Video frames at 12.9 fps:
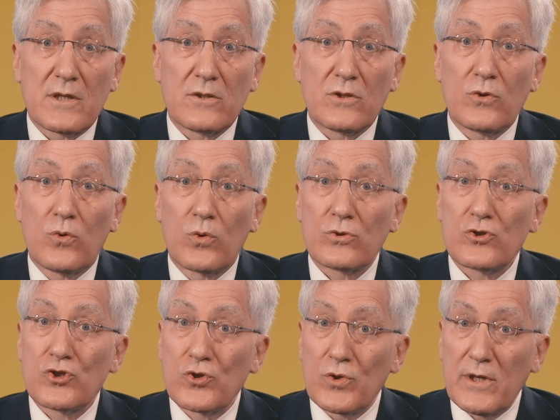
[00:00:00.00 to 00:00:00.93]
think the court
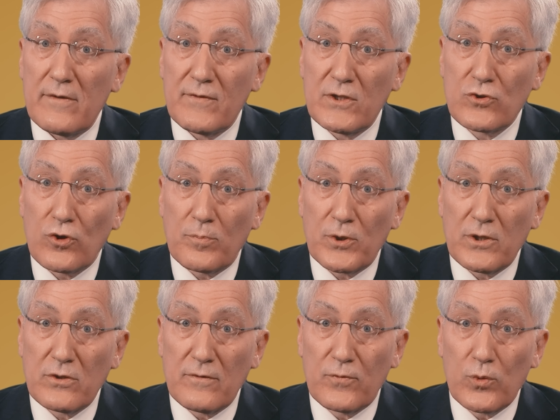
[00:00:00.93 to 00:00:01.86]
should have
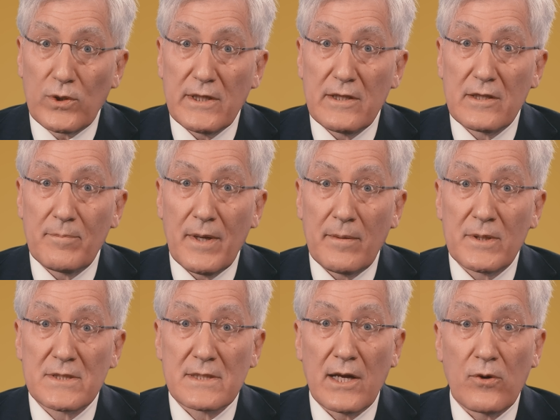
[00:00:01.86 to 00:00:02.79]
interpreted the 14th
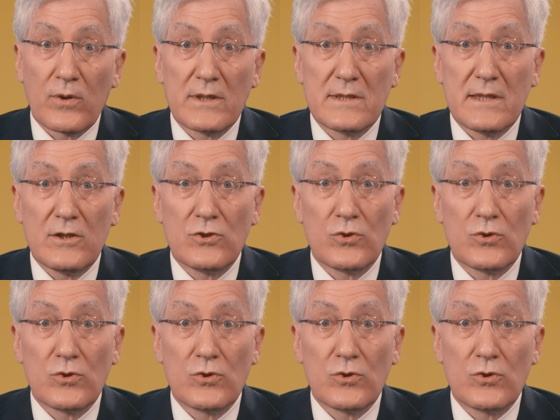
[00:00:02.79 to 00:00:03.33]
Amendment's guarantee